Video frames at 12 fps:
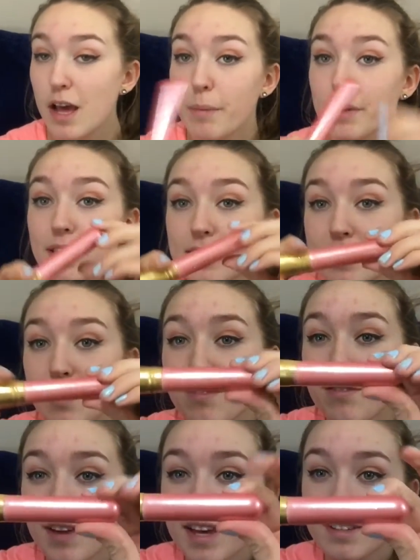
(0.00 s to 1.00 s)
But this is a
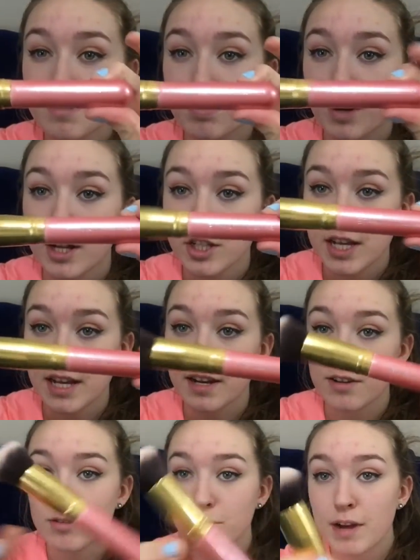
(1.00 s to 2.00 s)
face brush, and it
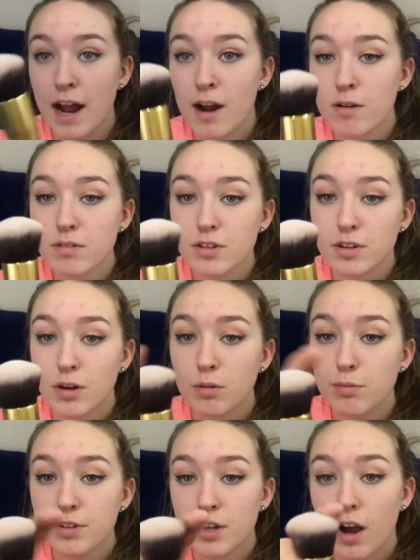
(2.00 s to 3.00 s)
is a round
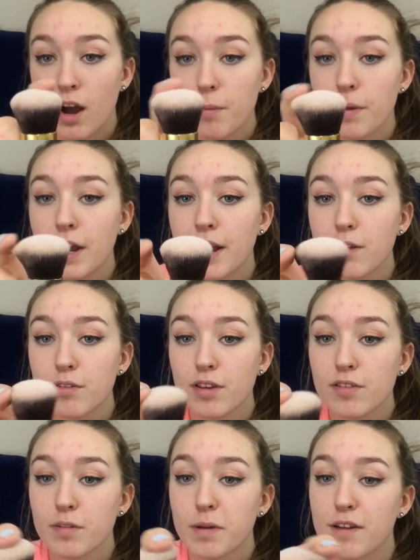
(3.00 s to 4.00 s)
dome top, and I use
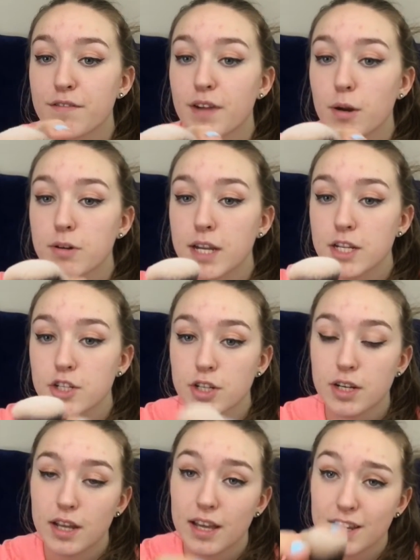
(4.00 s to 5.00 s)
this for my
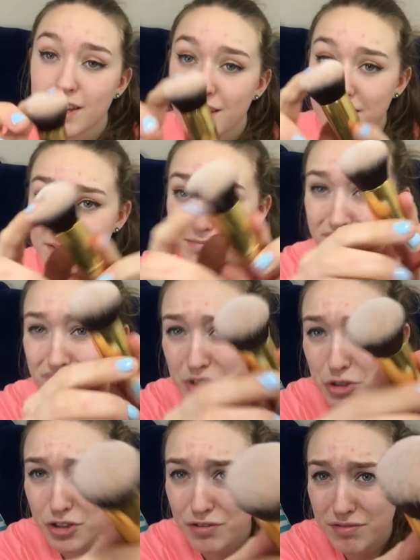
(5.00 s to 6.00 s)
foundation. And
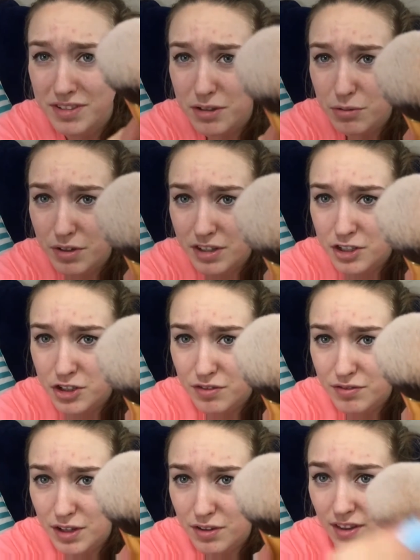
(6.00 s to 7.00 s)
you really should
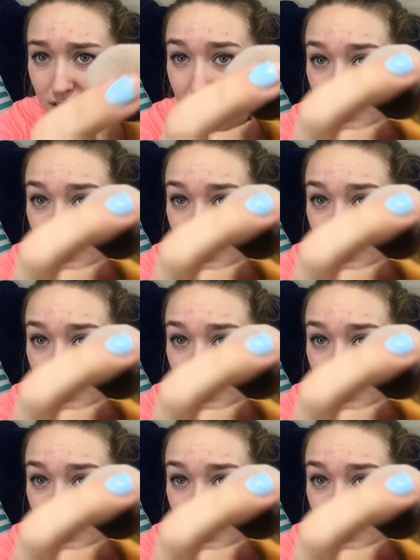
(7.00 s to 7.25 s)
feel this.